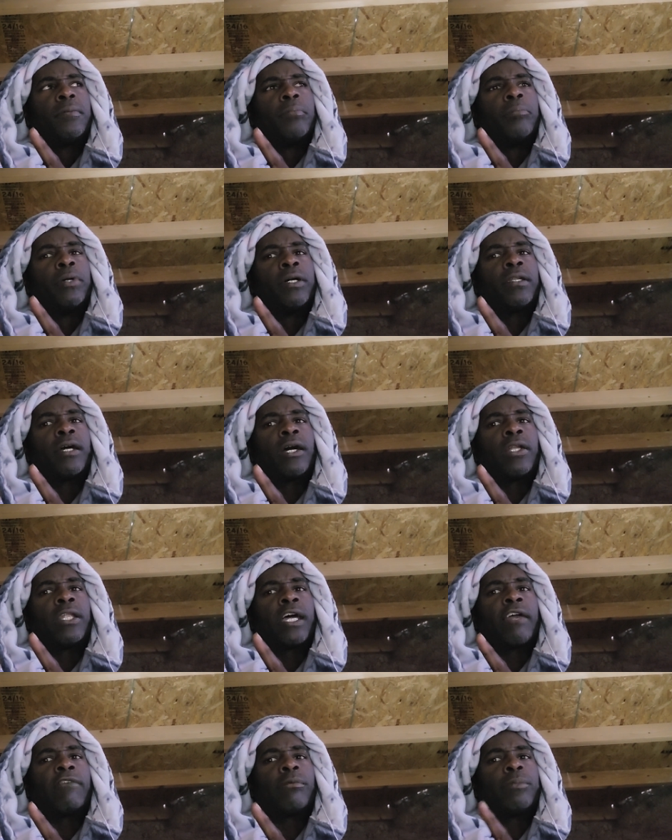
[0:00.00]
but our
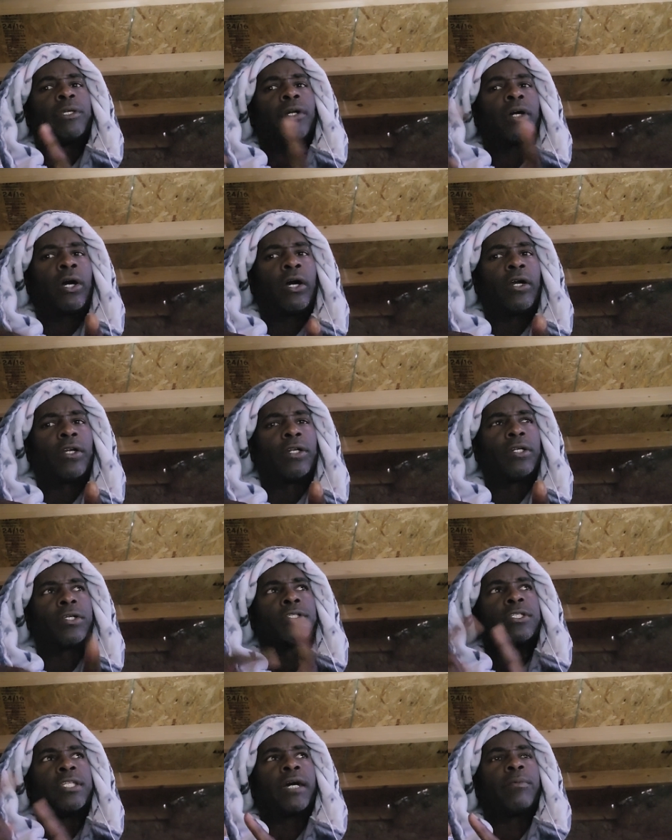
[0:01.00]
life will be harder
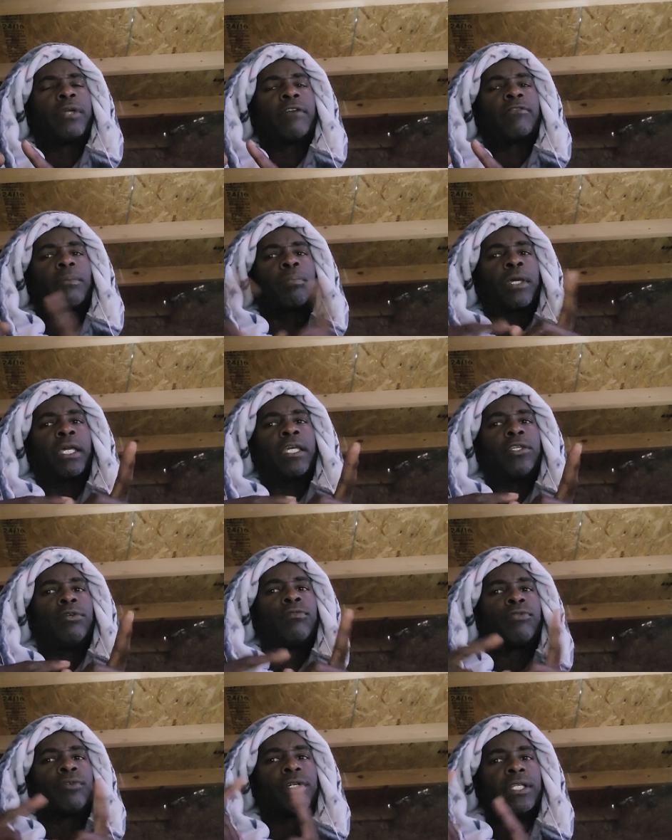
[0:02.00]
because now we have to pay you
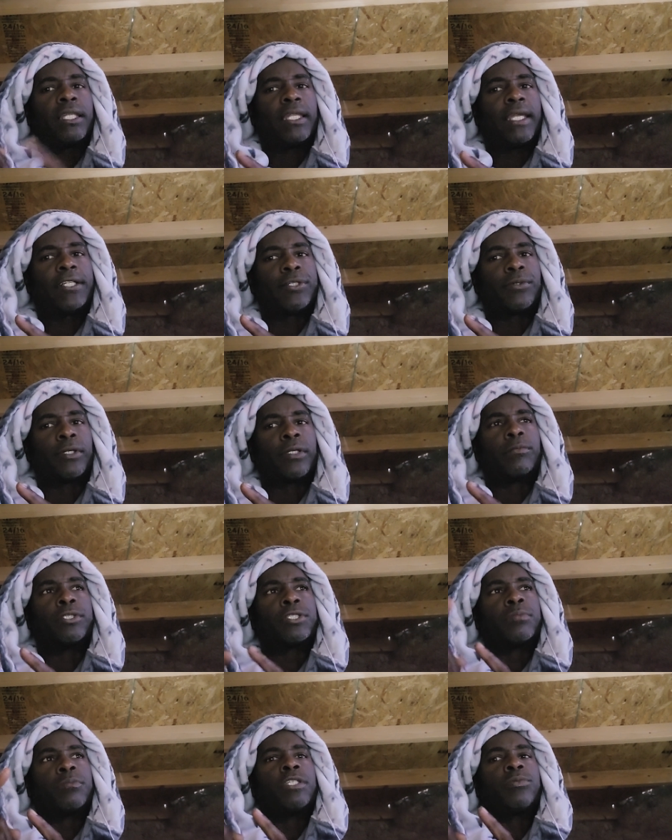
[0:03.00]
for electric,
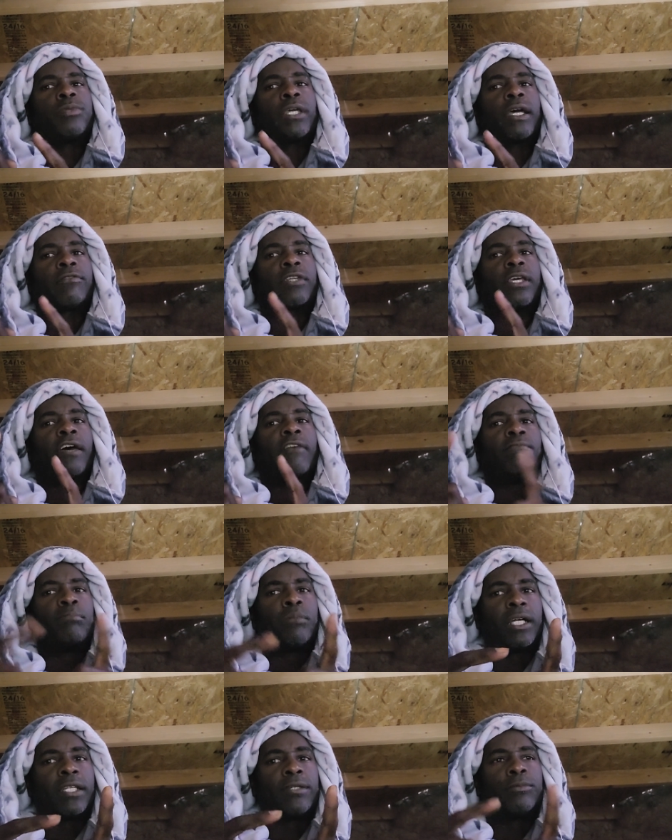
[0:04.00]
which means we have to have
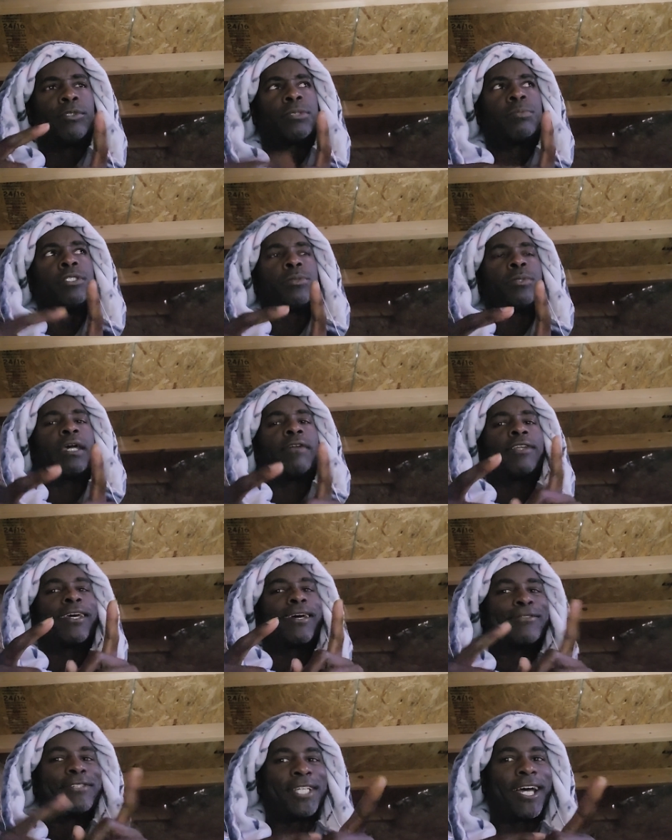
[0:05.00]
money, which means we have to
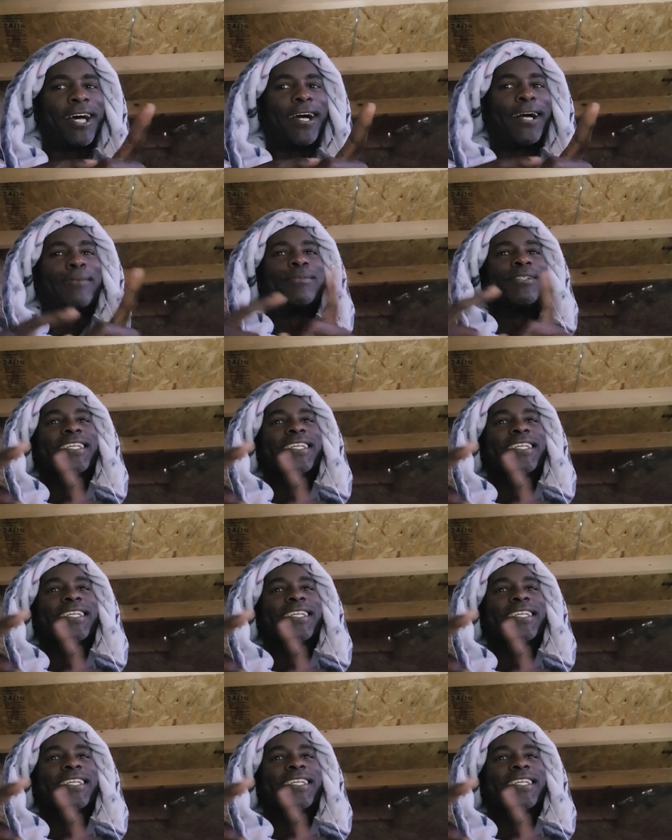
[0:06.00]
have jobs.